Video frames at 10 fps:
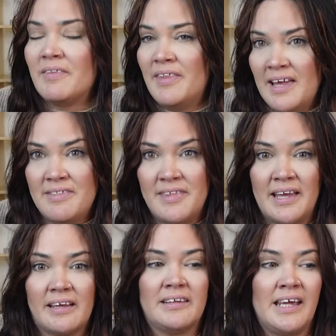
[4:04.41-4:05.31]
They
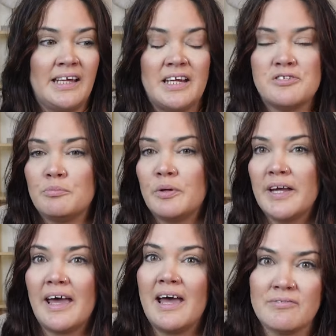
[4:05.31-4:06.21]
think they need to
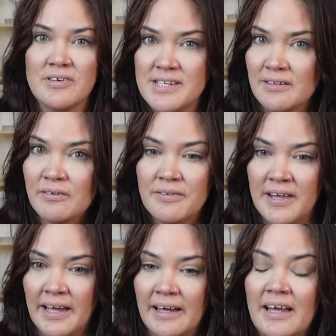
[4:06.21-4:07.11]
bring every single
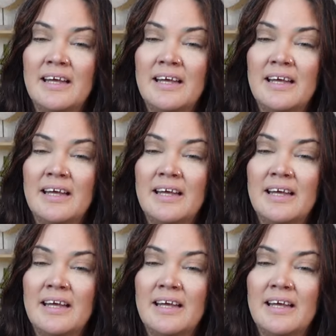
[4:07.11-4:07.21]
thing